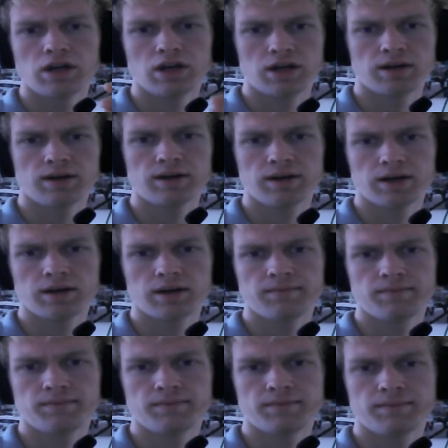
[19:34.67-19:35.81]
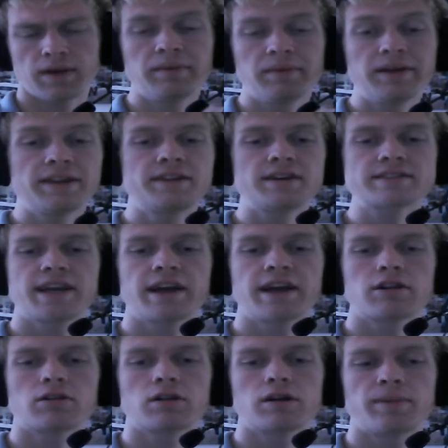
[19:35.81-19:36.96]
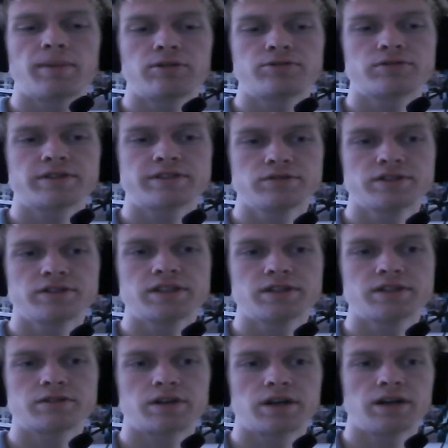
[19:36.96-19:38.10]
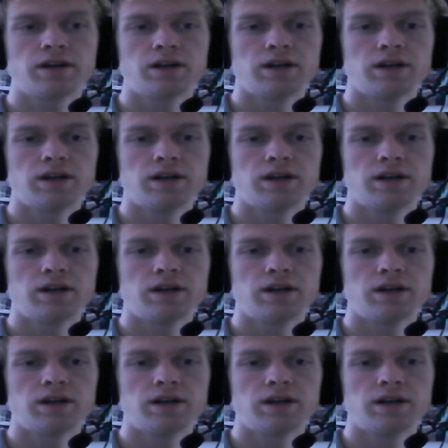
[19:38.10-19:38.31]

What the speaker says: I mean, it does care about your resolution in your